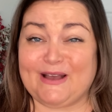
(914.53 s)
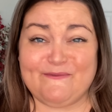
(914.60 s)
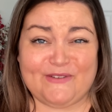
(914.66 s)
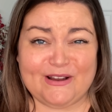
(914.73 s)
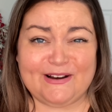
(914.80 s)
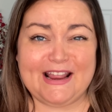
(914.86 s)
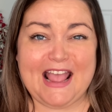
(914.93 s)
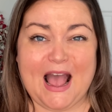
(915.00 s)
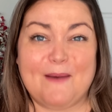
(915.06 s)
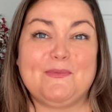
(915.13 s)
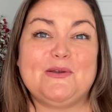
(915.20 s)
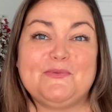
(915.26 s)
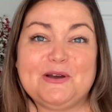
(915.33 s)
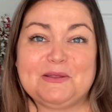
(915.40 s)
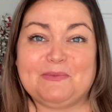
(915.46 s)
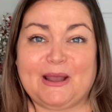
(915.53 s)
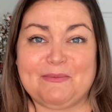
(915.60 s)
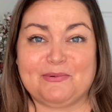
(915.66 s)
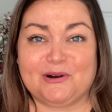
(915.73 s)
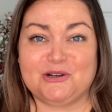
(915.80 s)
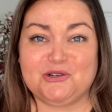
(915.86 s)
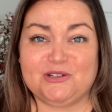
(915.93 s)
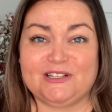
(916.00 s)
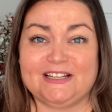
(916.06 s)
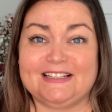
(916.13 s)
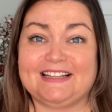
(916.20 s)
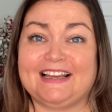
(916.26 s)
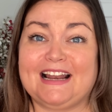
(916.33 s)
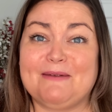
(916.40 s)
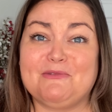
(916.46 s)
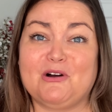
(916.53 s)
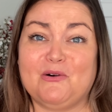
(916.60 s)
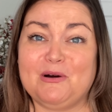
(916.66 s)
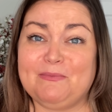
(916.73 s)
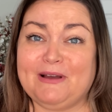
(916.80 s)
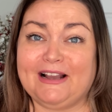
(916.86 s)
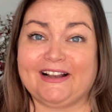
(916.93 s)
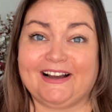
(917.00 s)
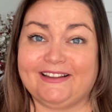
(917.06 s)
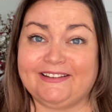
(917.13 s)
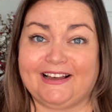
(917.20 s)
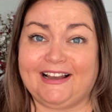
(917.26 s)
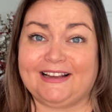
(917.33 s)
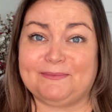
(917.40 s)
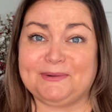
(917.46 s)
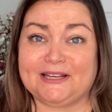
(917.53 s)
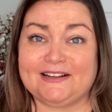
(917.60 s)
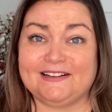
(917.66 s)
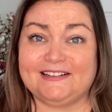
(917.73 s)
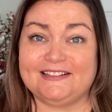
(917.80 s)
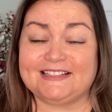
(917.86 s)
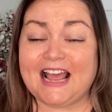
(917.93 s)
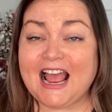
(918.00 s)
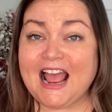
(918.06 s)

I'm very happy with my purchases and I'm going back online because